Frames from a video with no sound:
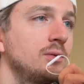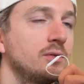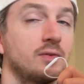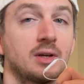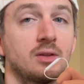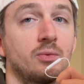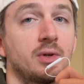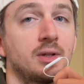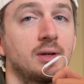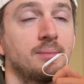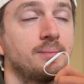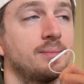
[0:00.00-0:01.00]
we've got the wheel
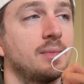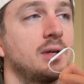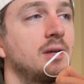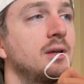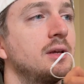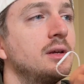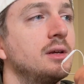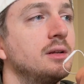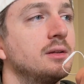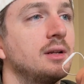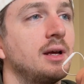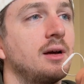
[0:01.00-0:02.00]
up.
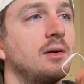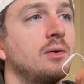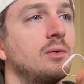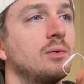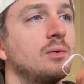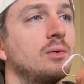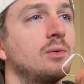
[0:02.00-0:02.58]
Now,